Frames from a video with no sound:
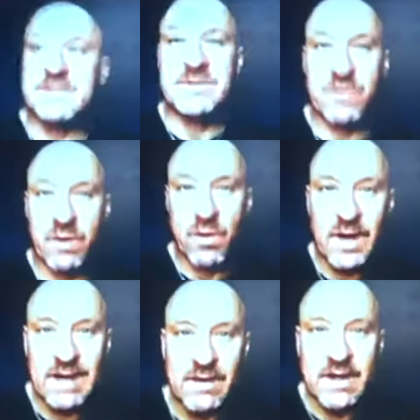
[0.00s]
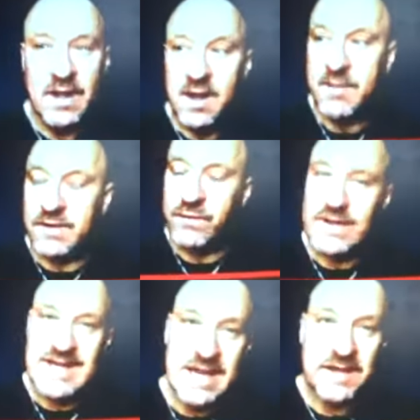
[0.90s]
to require it. But if we
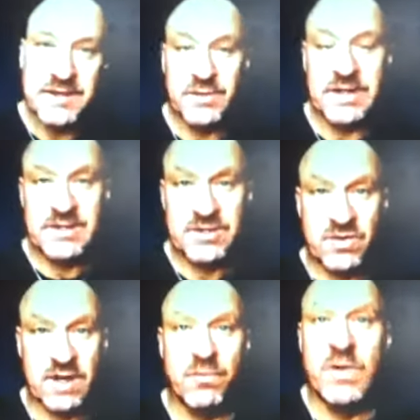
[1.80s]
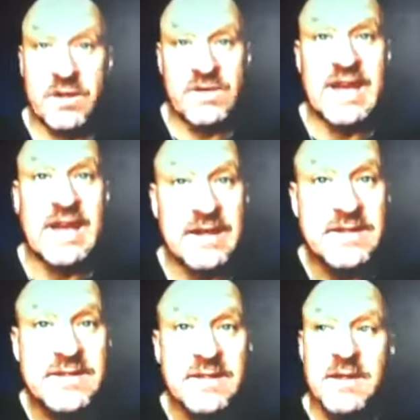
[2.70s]
take it to an extreme, what you get
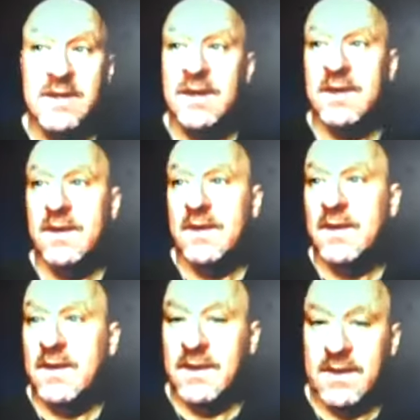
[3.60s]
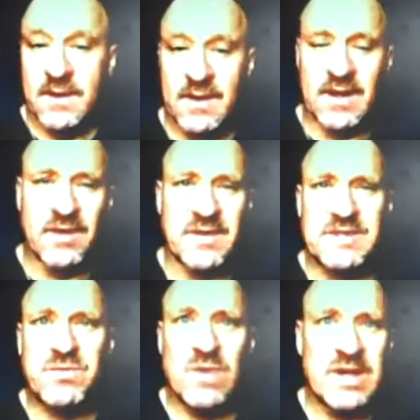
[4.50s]
is I know this
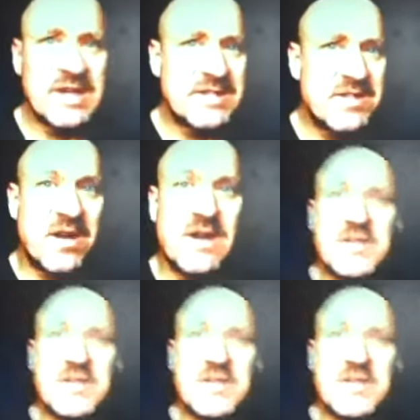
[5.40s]
word gets tossed